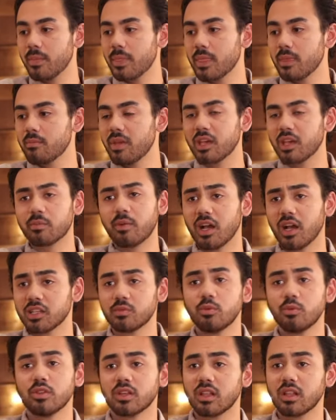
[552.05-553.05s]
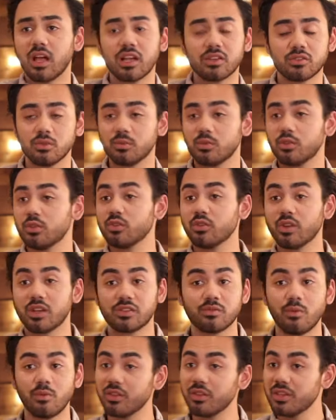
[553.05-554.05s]
make possible in the classroom, to address
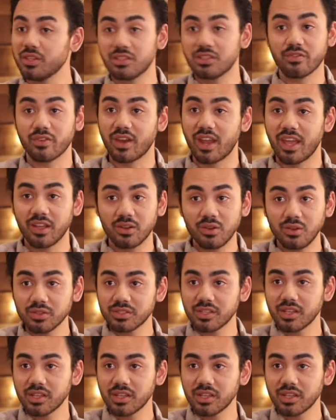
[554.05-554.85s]
from all these different angles.